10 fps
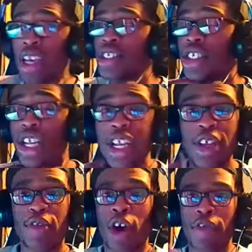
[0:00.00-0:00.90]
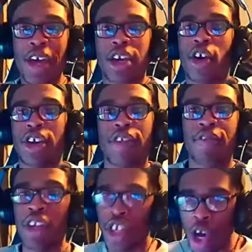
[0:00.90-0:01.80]
So then you've got that kind of
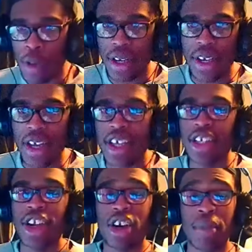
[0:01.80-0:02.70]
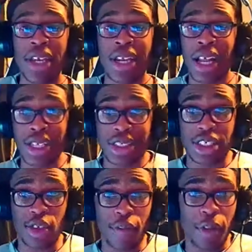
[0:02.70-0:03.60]
thing going, you know what I mean? And that's
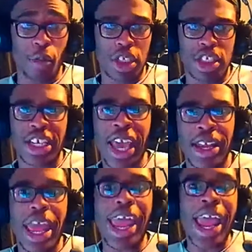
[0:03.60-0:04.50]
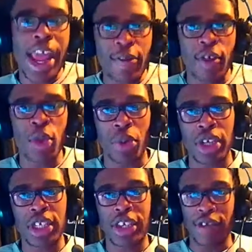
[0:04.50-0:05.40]
something which again
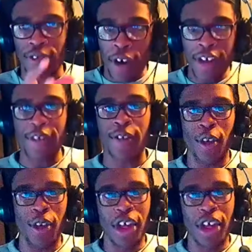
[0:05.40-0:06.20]
everybody can fight for.